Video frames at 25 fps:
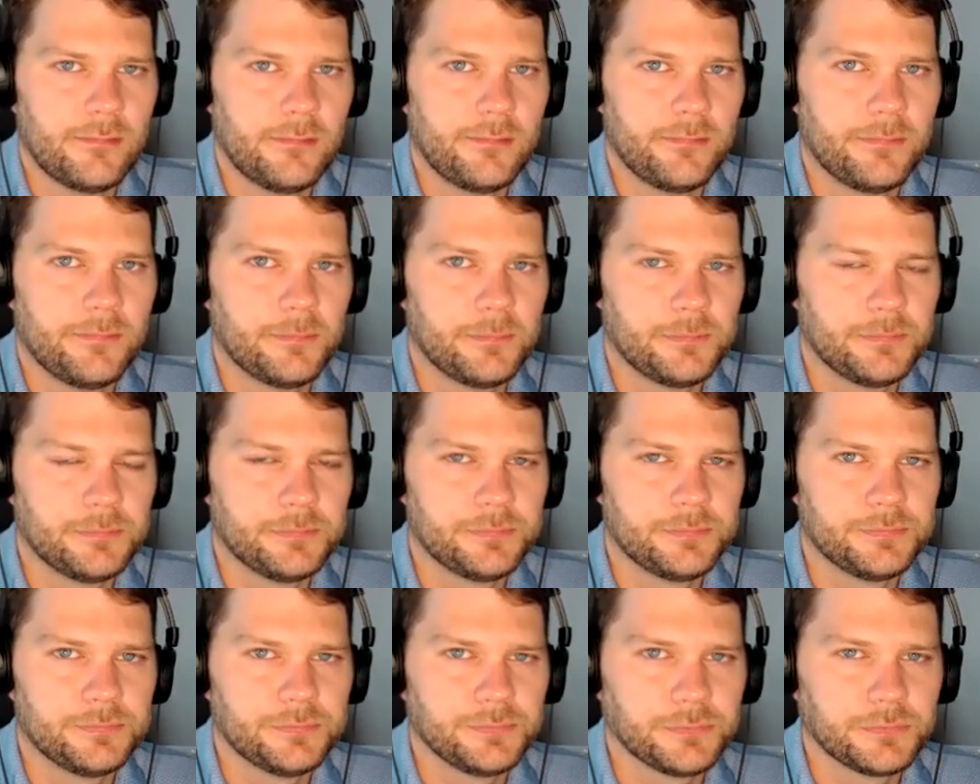
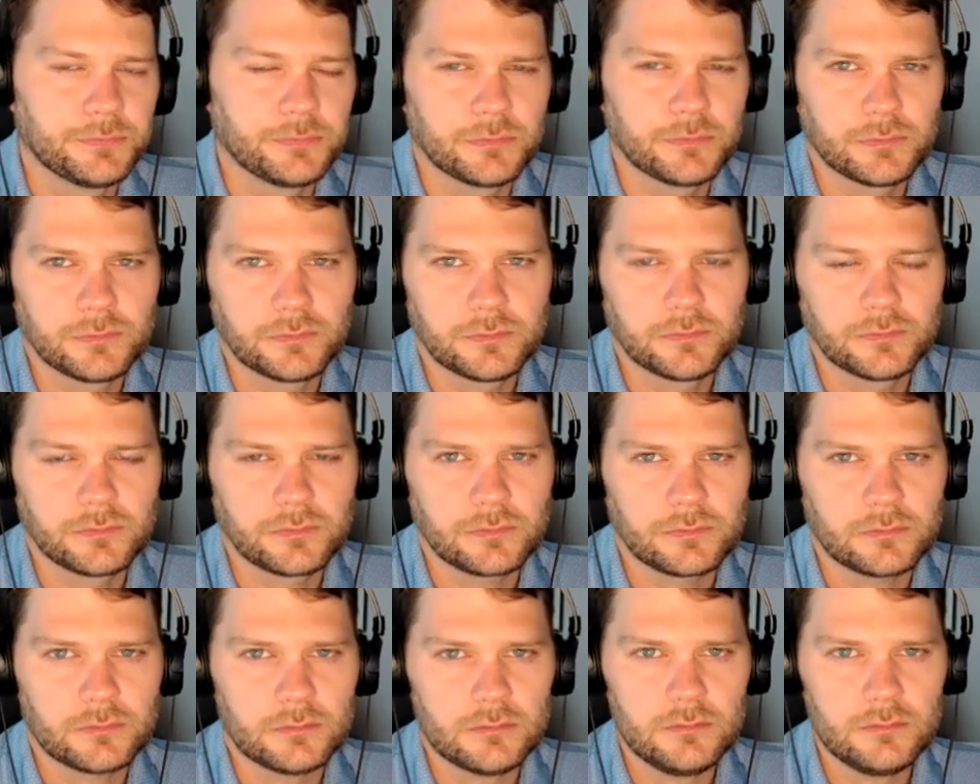
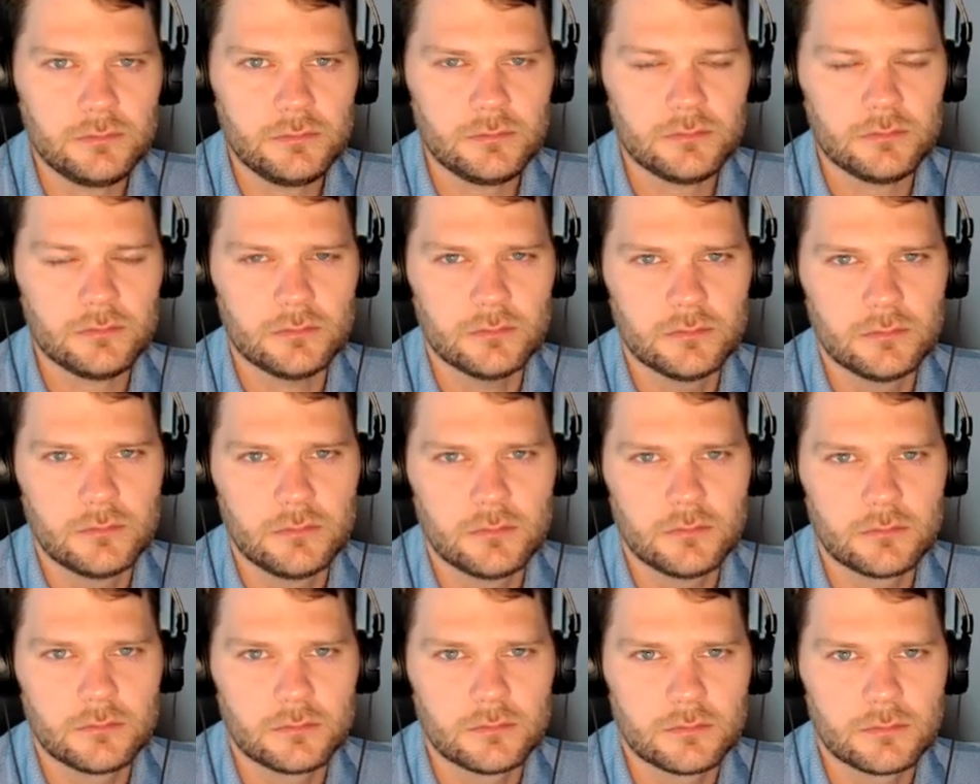
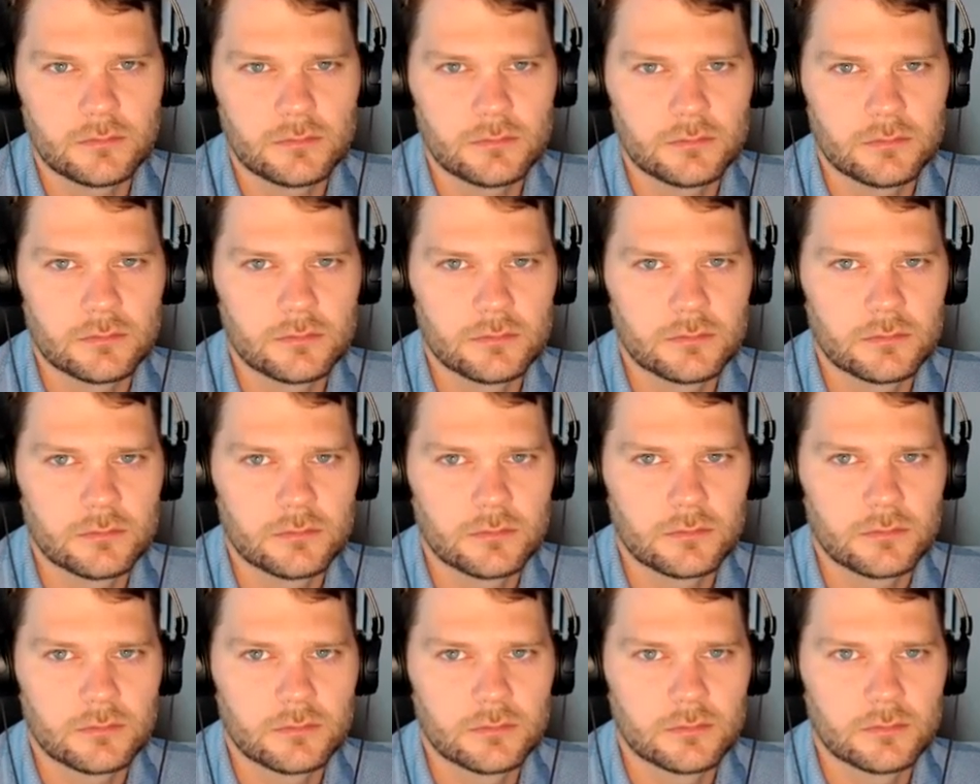
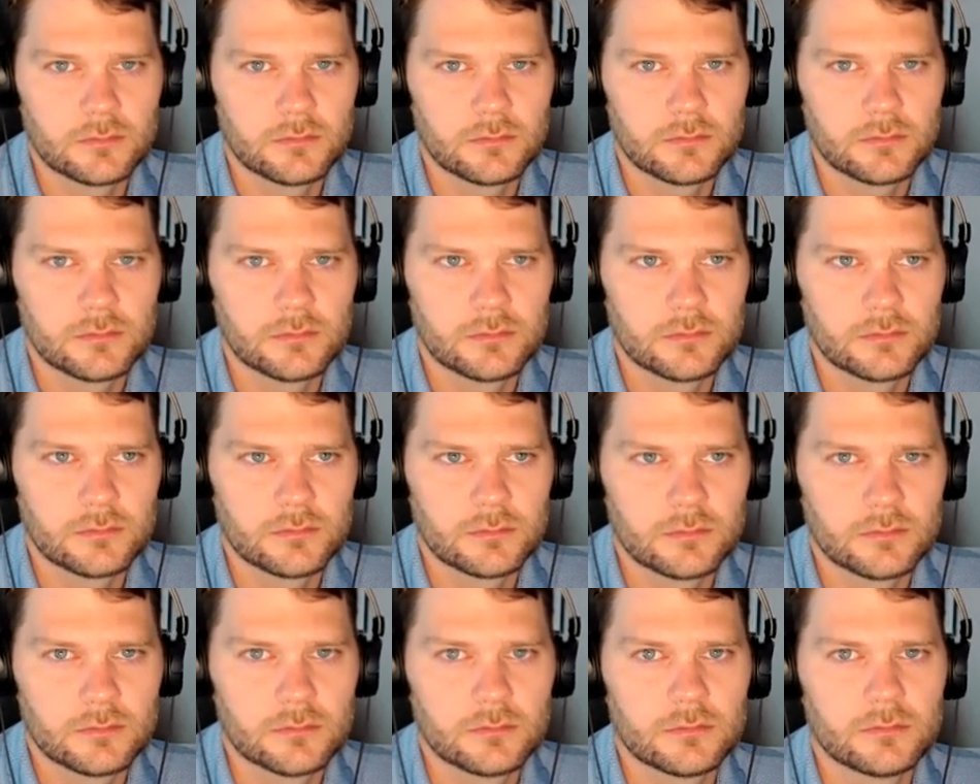
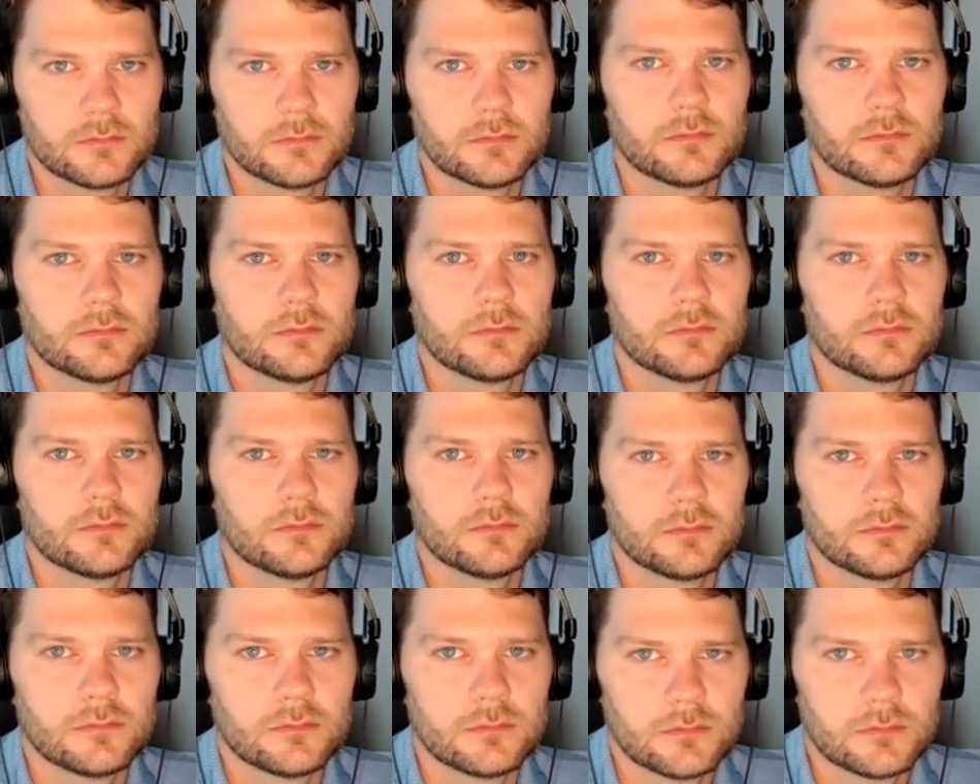
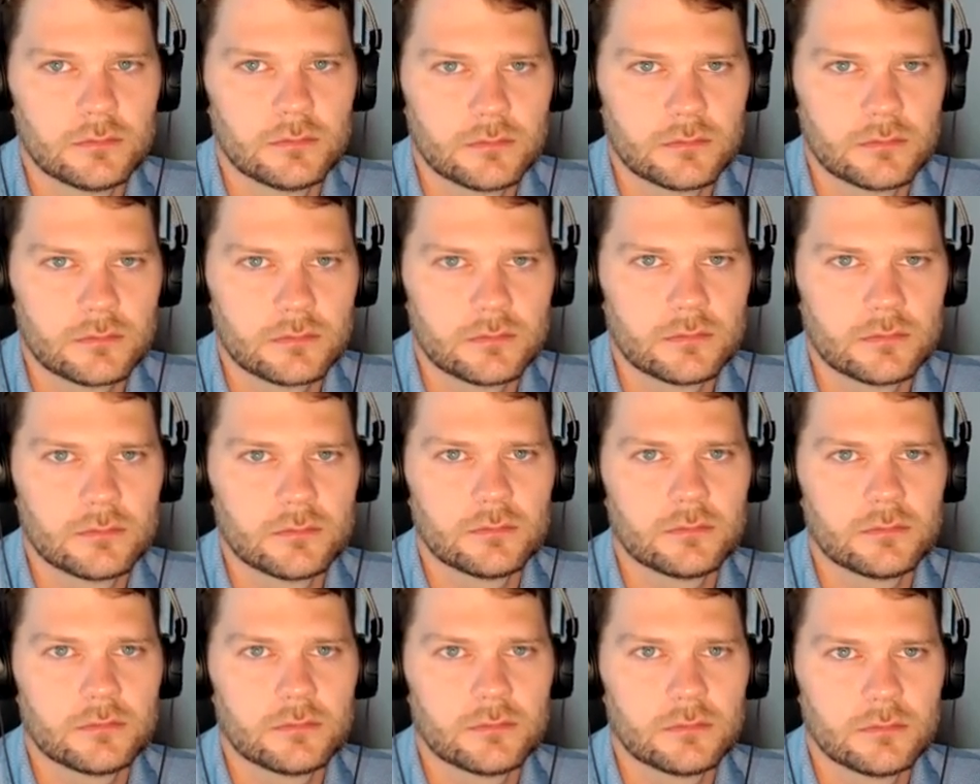
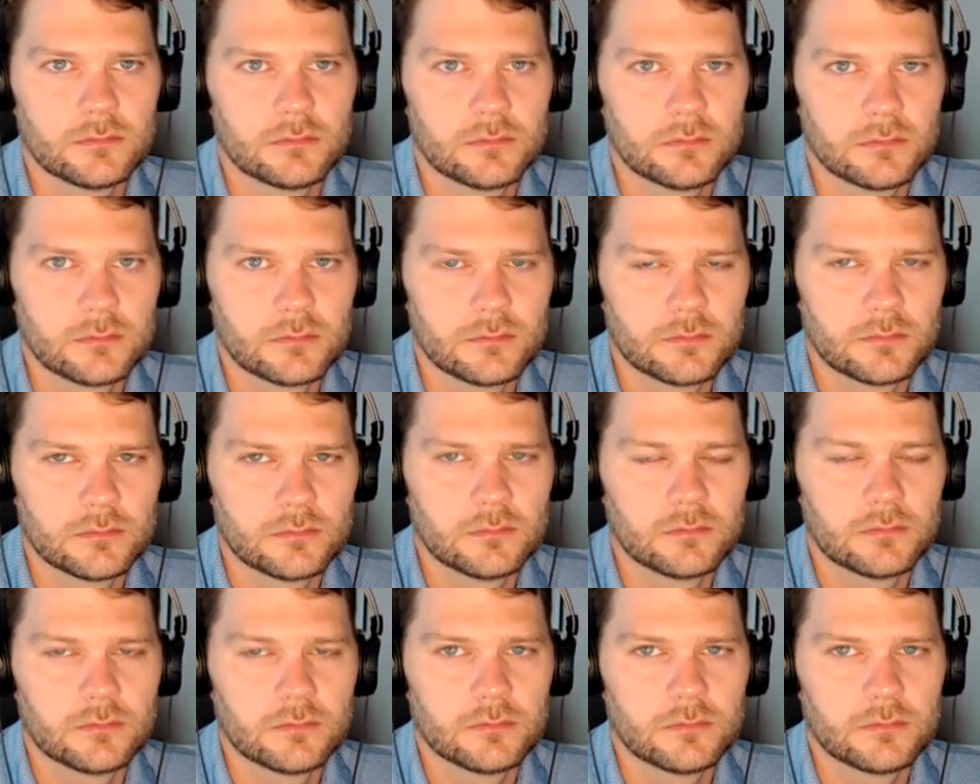No words are spoken by the person on screen.